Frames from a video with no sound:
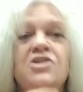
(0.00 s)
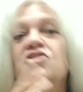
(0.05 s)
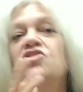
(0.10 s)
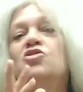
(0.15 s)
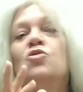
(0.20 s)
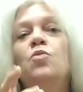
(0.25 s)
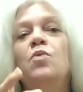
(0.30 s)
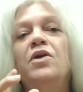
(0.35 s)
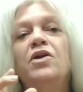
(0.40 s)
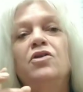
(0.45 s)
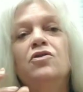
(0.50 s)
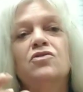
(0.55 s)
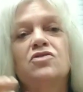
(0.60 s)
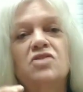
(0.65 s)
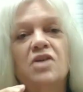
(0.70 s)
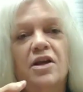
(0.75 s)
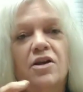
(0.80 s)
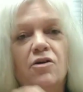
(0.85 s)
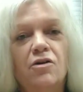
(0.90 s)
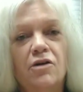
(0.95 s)
So we
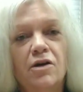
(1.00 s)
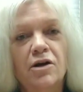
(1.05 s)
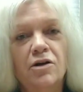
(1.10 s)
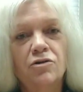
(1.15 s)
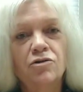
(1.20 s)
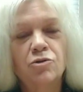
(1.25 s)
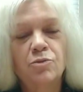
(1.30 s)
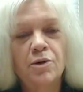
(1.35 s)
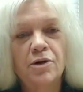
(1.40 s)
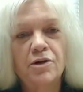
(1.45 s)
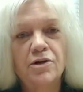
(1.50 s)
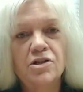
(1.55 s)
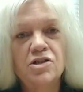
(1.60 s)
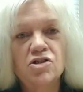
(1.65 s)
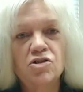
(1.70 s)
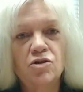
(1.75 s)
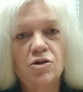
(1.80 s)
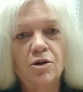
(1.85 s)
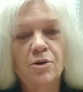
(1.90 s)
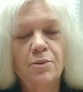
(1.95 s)
use like our elderberry
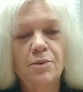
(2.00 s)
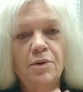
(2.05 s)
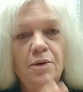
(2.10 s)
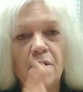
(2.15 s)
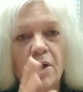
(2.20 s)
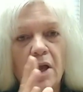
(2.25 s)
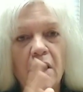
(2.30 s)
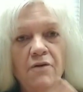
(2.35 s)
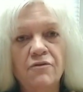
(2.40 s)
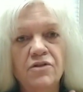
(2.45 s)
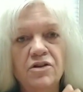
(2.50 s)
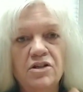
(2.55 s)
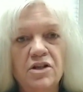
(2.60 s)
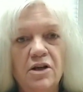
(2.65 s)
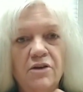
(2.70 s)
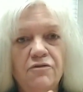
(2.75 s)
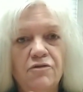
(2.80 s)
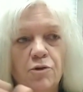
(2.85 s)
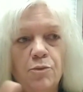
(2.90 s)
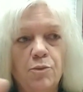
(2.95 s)
syrup every
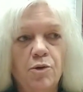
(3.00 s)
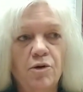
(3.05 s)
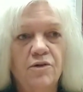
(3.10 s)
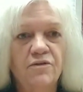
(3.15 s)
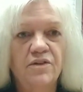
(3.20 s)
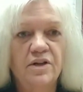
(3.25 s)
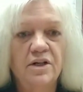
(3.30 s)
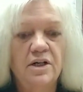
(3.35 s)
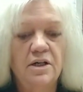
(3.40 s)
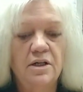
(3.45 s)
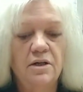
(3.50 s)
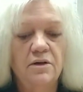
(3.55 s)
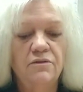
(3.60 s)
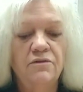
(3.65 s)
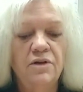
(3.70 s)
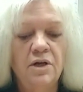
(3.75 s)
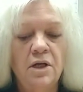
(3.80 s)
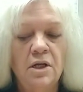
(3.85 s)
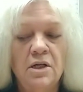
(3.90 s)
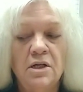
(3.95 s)
day for preventative.